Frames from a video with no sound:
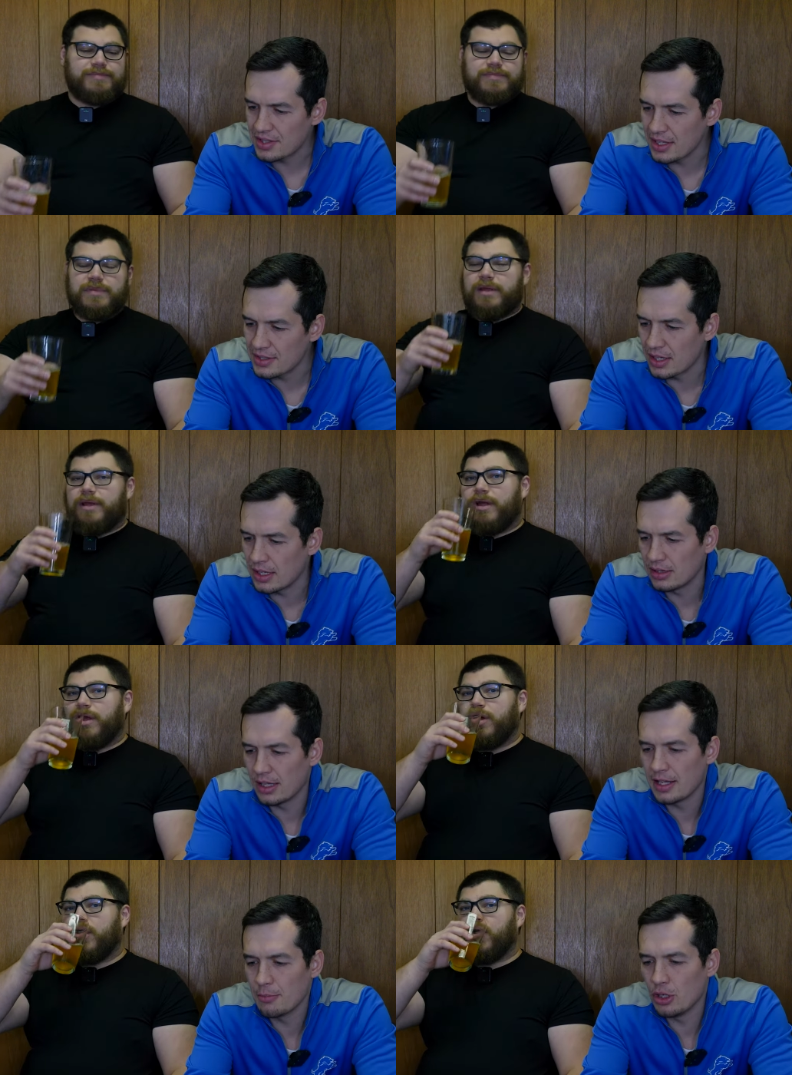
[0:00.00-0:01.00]
Speaker 1: it says uh,
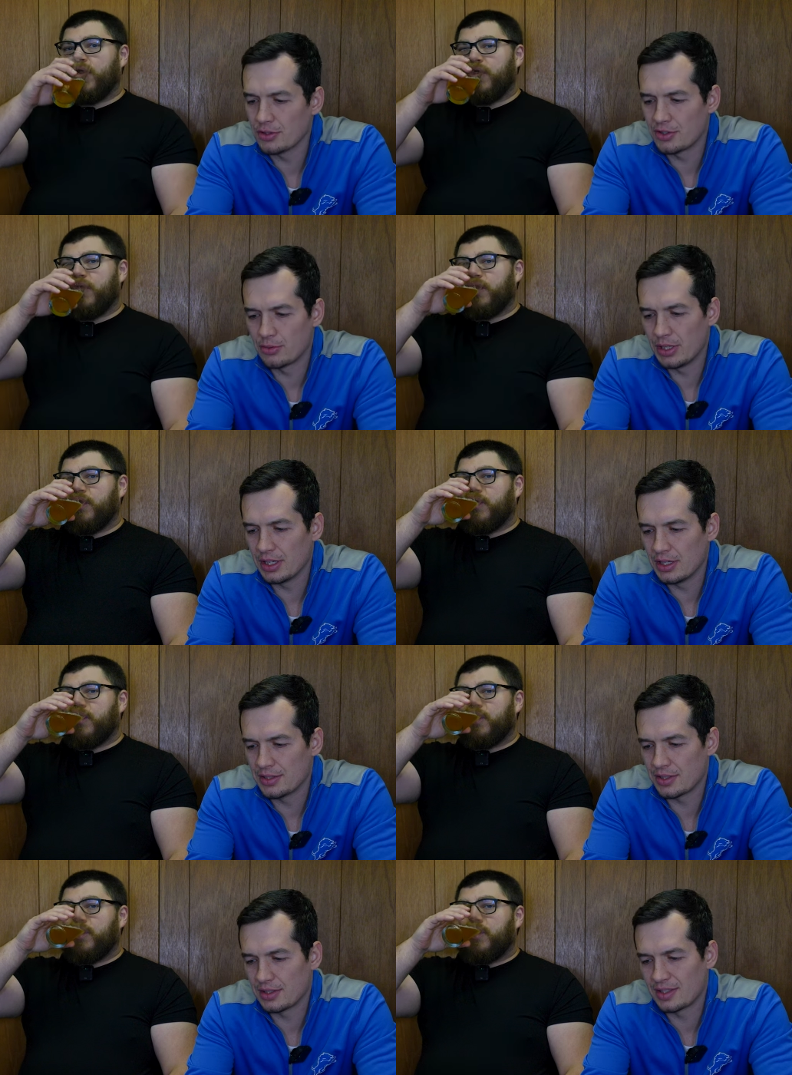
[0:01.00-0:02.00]
light malt,
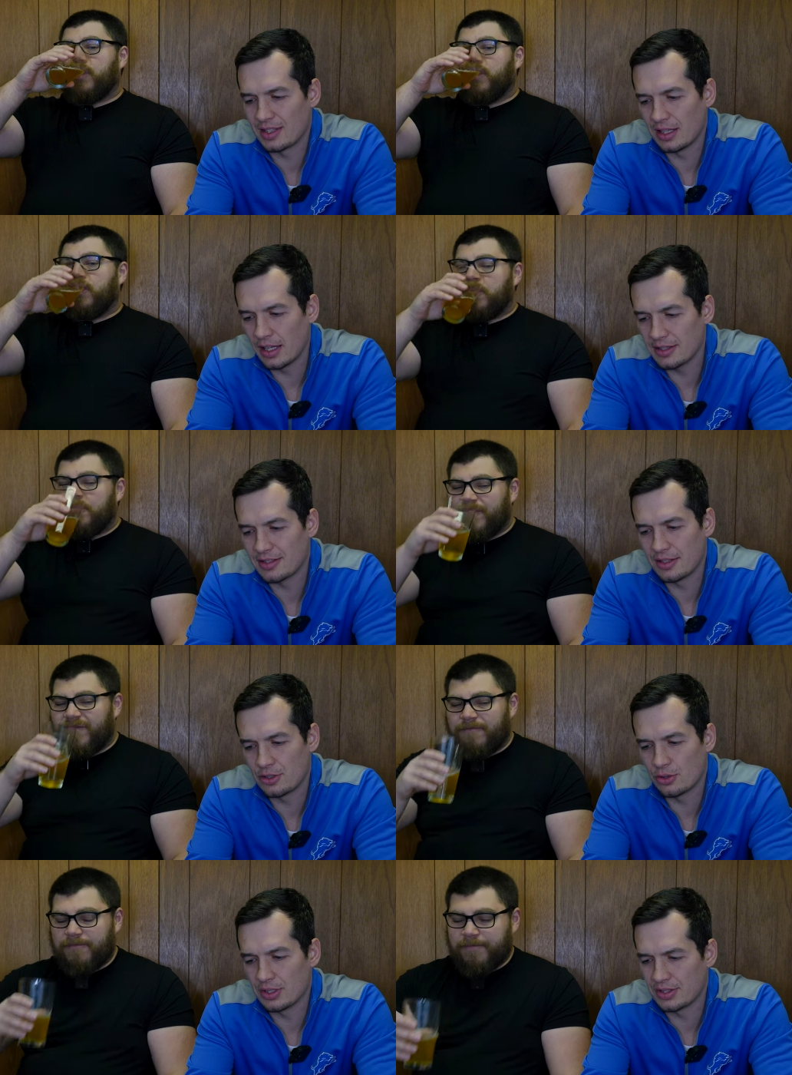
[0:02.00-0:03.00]
sweetness, slight
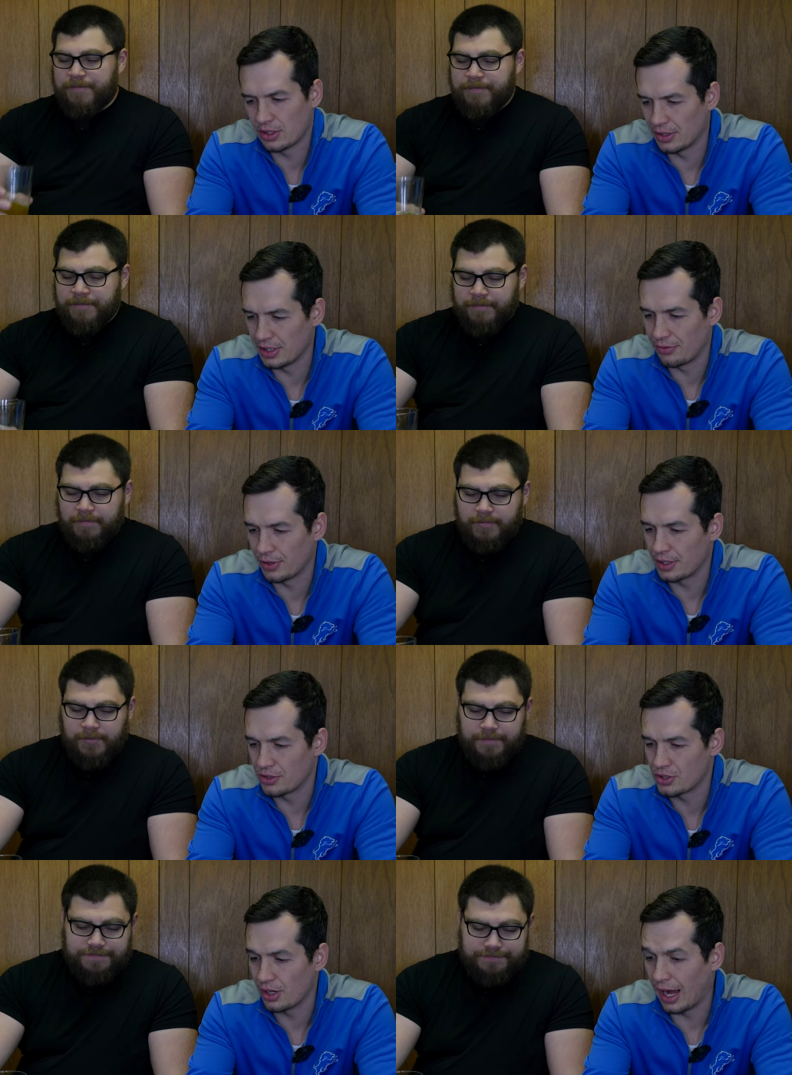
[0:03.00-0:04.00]
citrus, clean
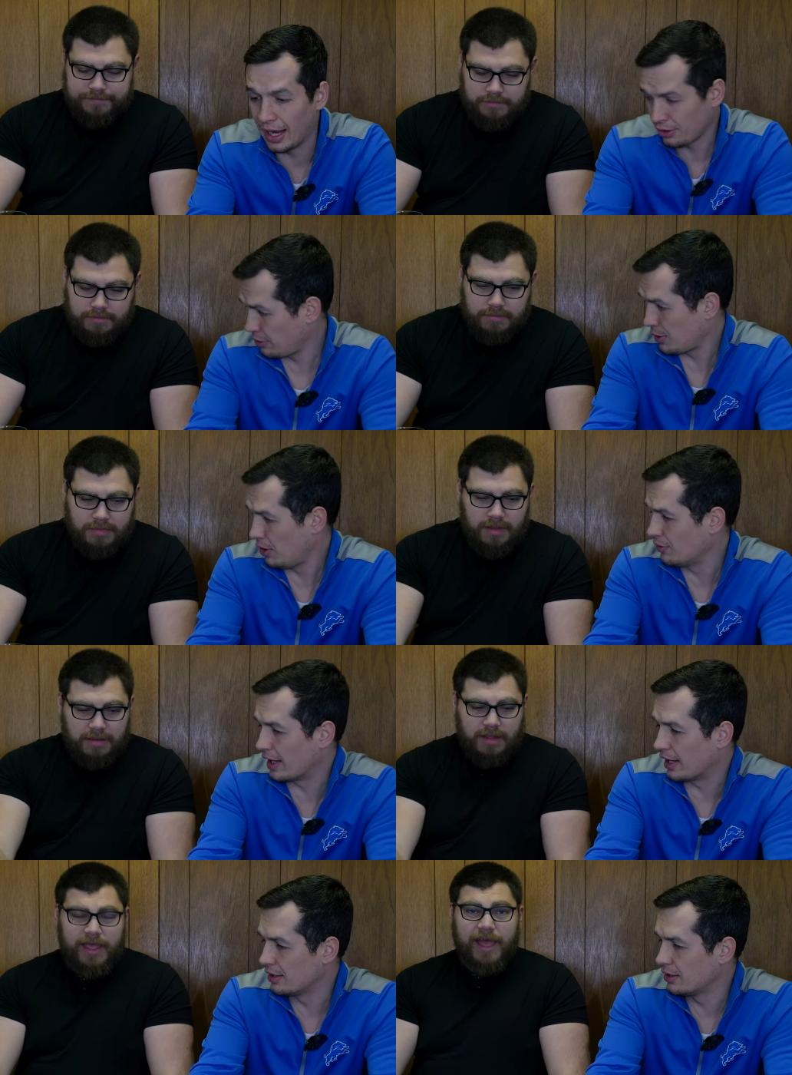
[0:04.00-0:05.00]
finish. I agree with all of
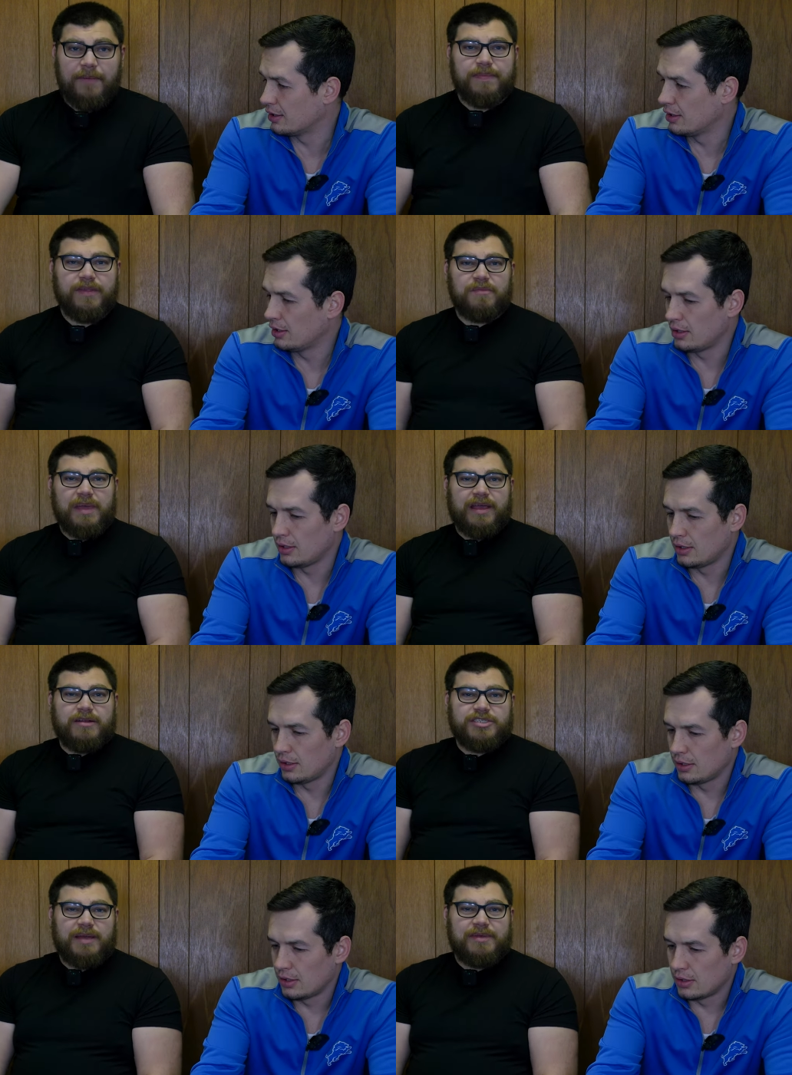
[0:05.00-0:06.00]
that. Yeah, this is making
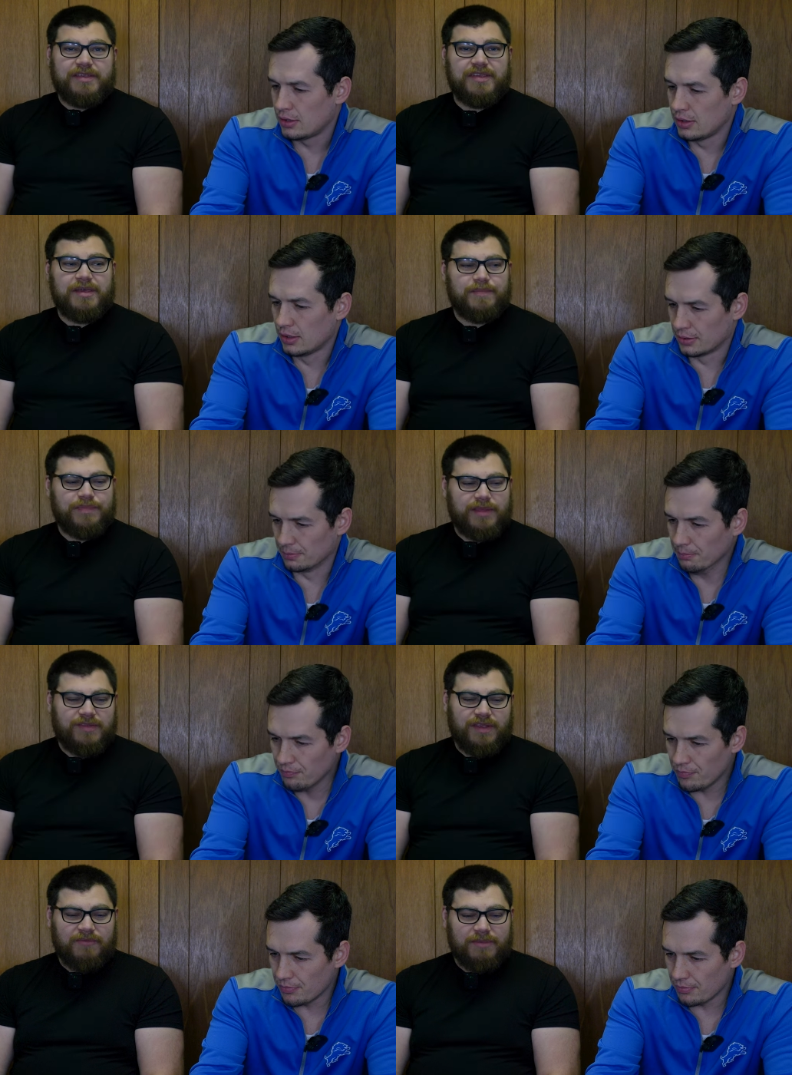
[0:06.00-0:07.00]
our
Speaker 2: job easy.
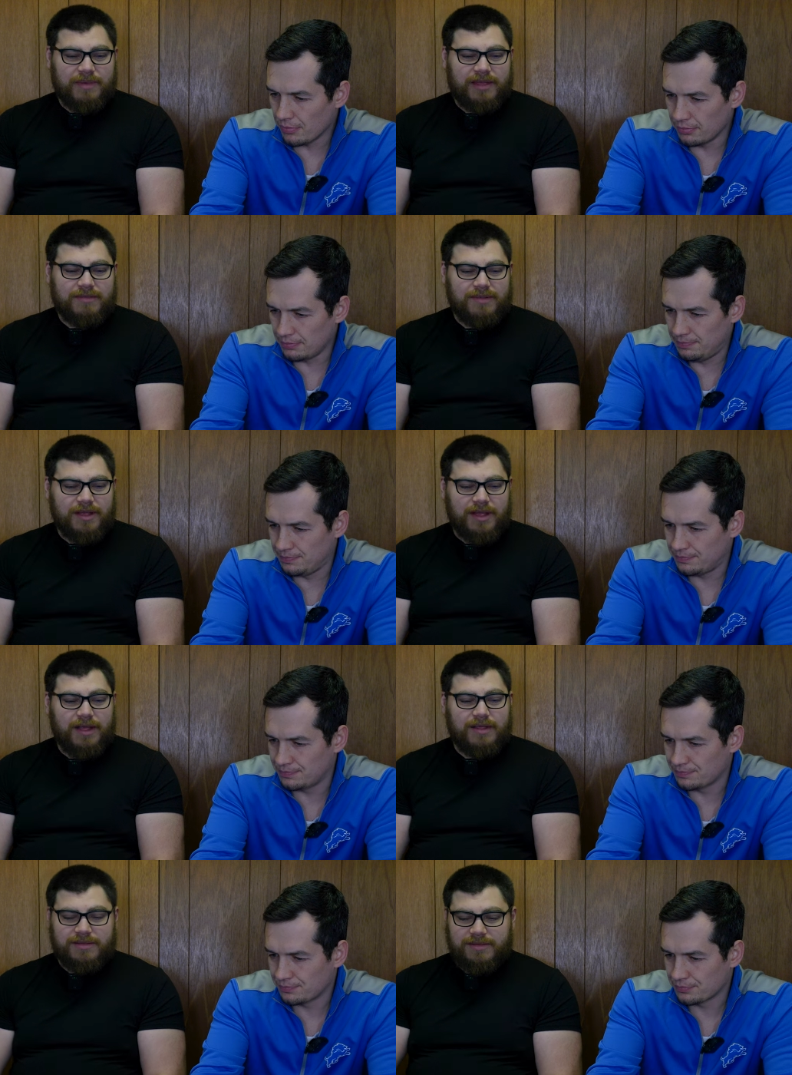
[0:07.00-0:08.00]
Except for my
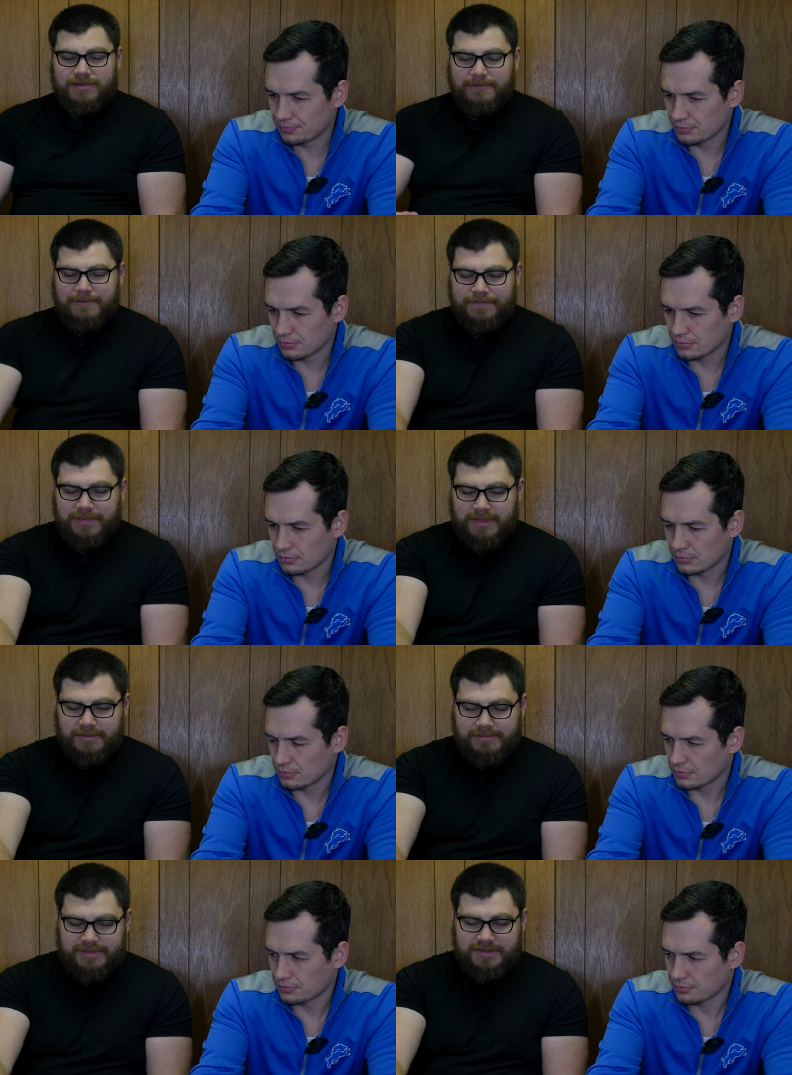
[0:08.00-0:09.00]
Speaker 1: uh,
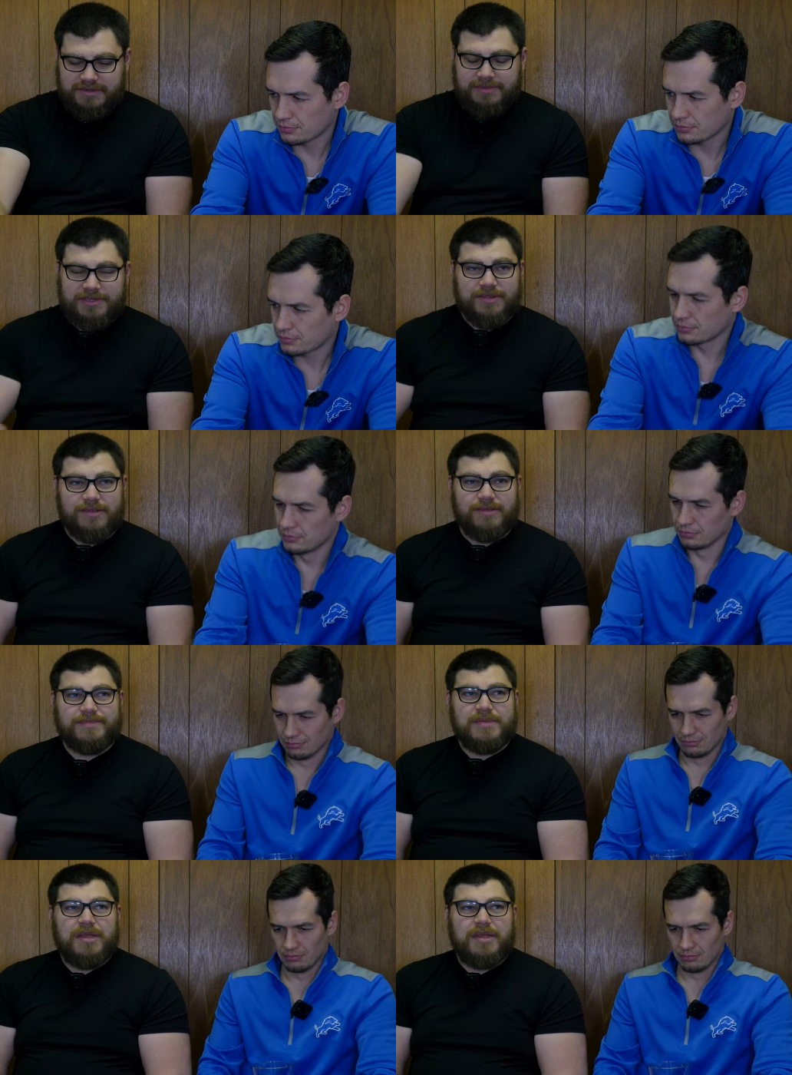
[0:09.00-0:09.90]
Speaker 2: descriptions.